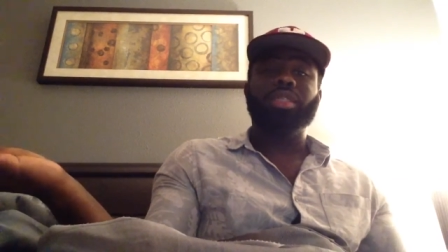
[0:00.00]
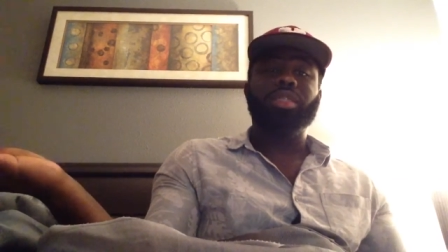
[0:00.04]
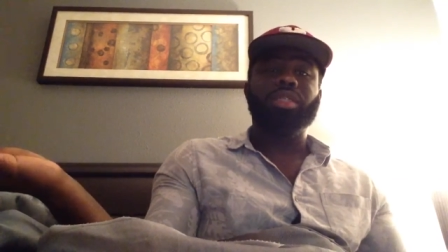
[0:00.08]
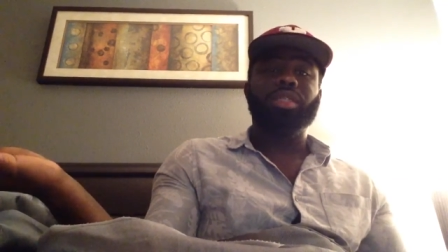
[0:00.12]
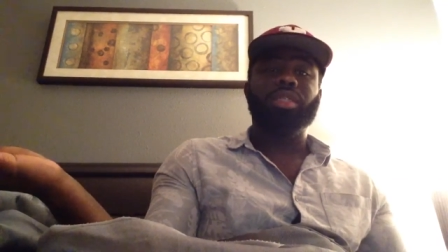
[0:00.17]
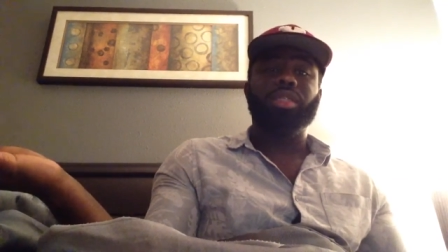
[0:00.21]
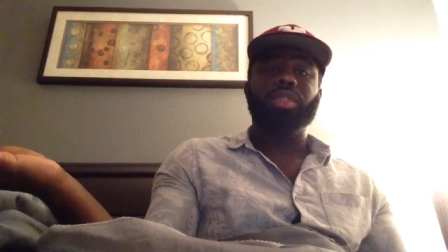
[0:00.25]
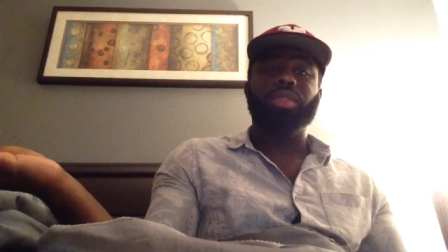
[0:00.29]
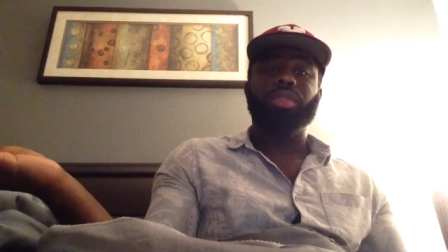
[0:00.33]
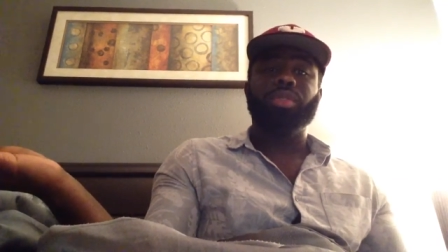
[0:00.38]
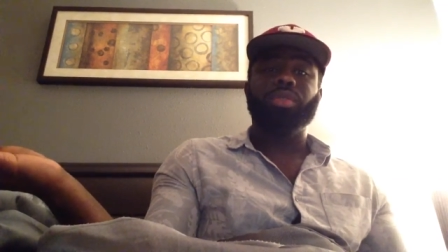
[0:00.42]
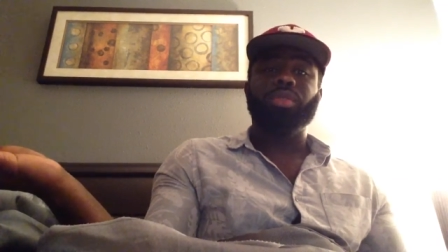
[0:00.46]
to
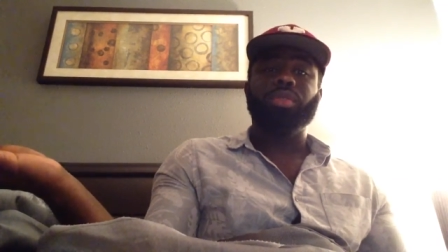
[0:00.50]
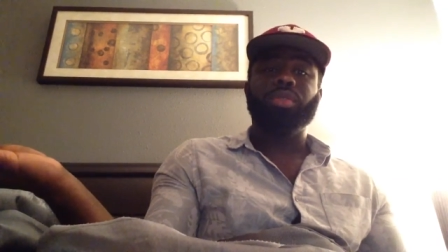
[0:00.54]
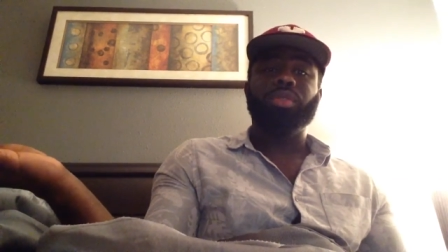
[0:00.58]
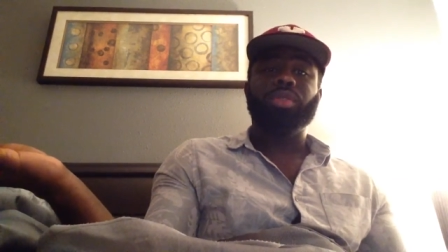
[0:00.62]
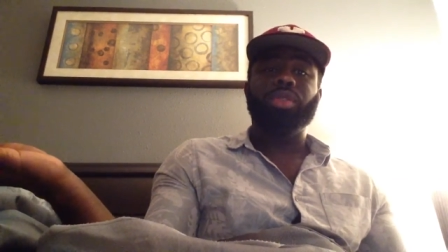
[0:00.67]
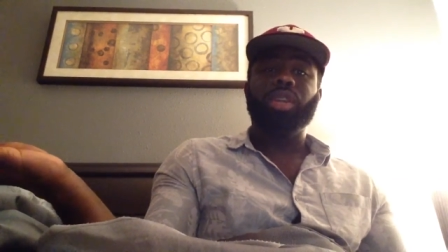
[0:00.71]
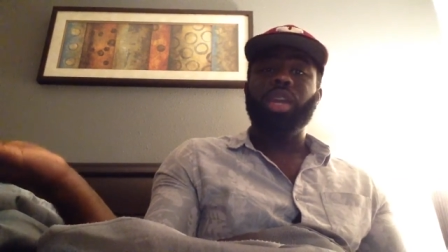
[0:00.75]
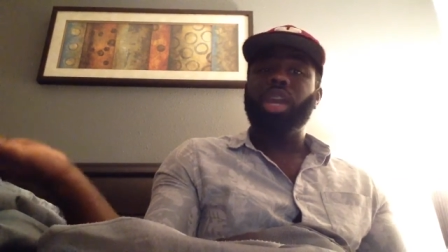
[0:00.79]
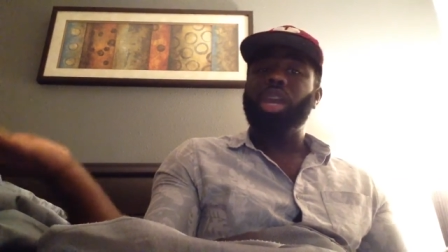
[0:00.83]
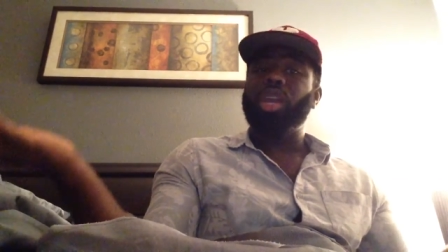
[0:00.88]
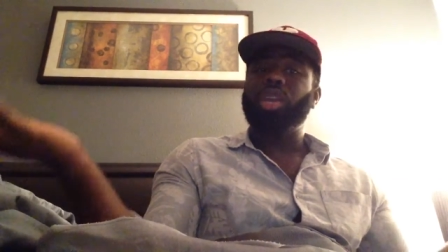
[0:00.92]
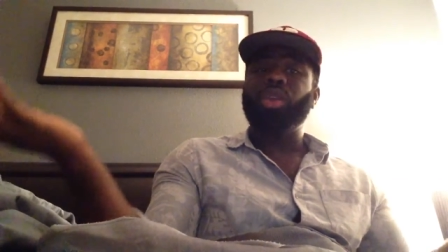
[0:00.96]
do.
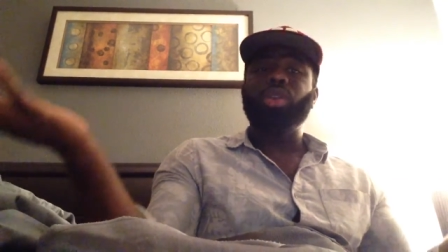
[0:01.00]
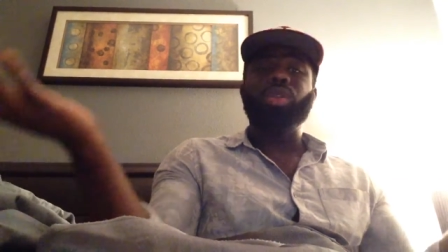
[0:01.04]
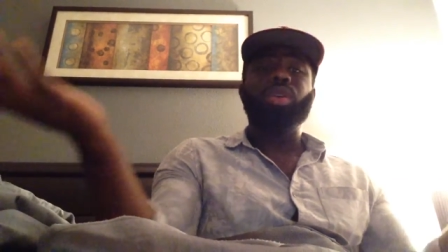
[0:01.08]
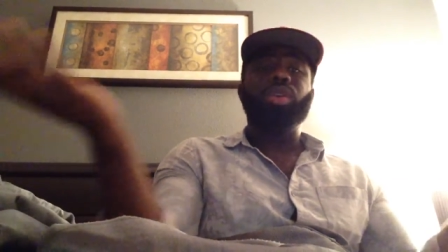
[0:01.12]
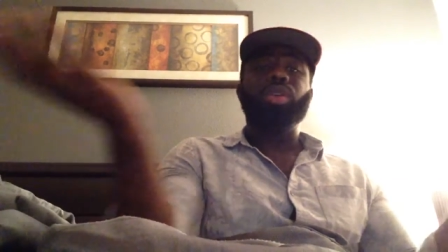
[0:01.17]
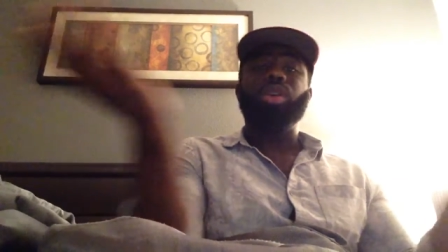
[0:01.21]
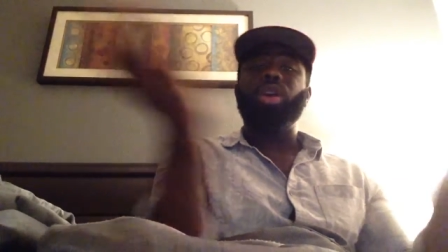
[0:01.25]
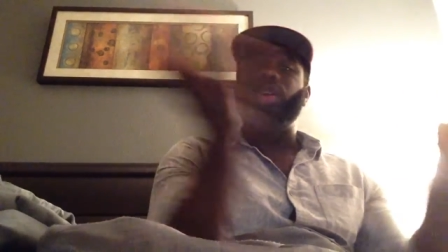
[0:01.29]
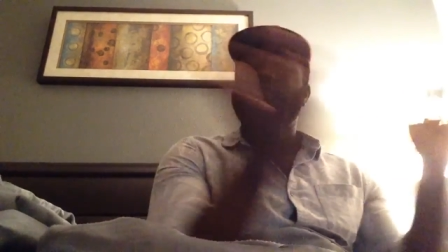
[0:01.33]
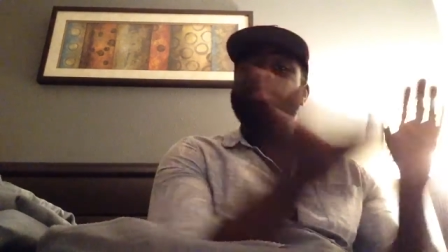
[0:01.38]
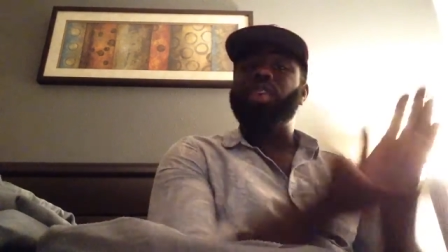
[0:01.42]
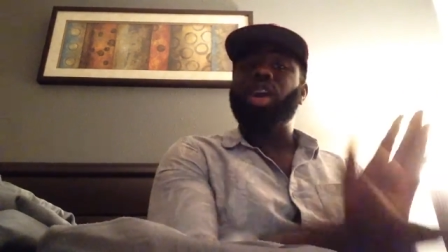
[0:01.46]
You don't
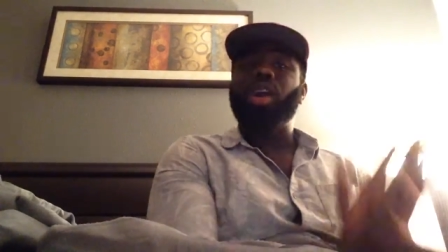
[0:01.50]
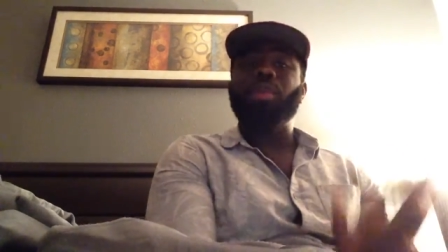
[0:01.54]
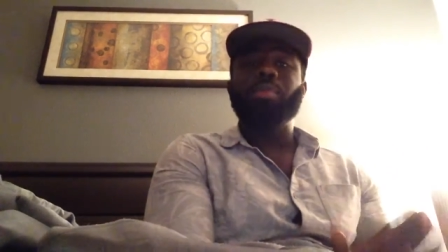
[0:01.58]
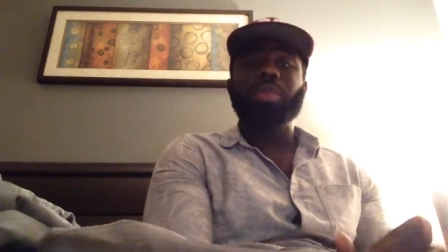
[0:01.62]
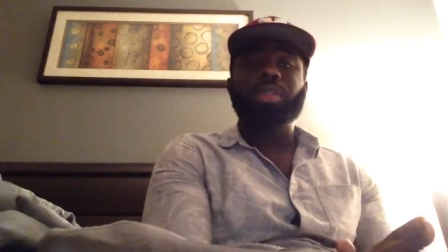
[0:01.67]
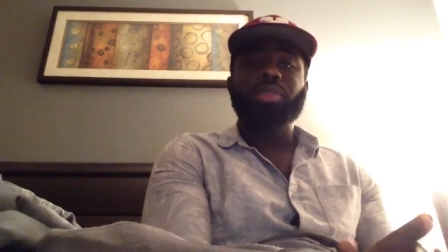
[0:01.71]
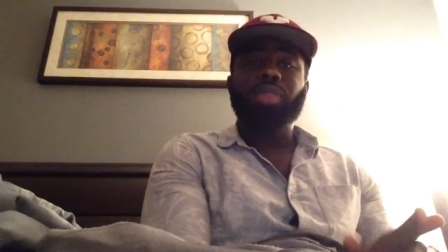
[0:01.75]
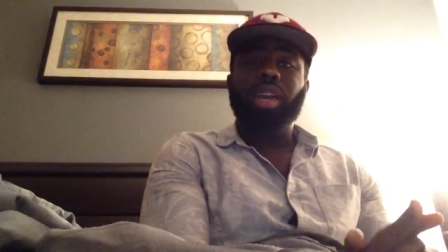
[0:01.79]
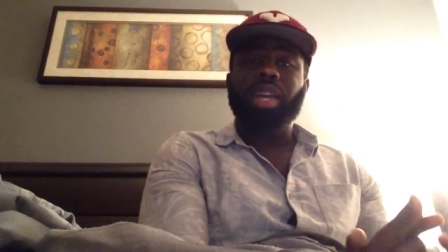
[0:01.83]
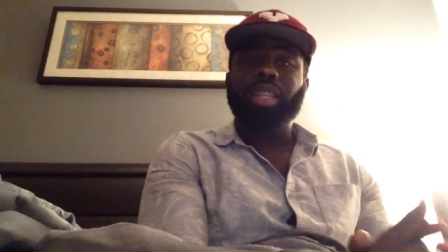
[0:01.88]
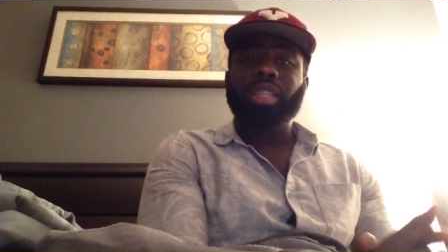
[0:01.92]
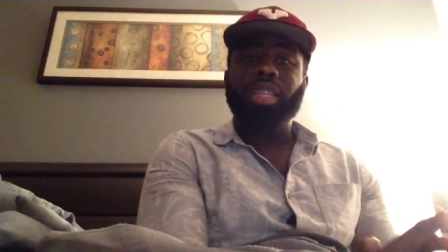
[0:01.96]
know if Kobe
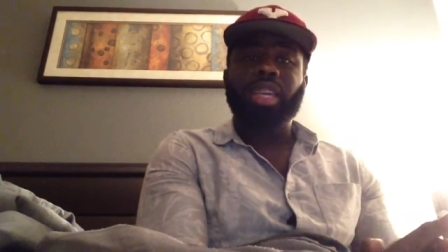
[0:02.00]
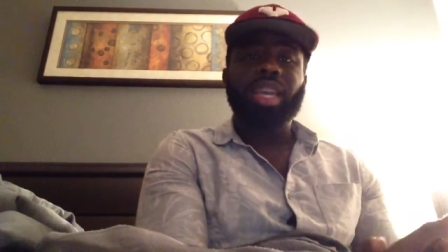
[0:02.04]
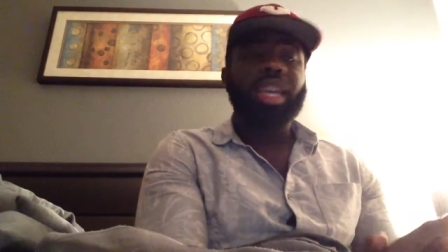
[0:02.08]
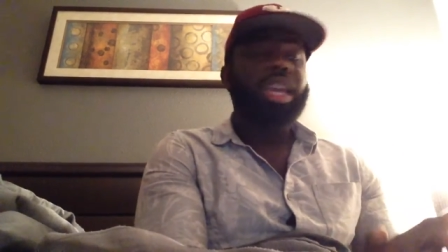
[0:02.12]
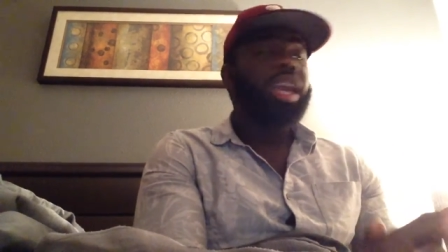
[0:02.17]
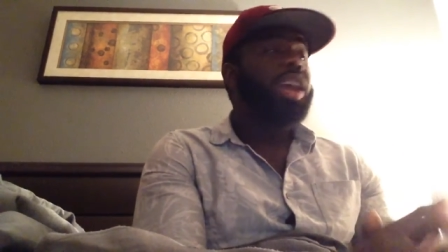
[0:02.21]
tried to get.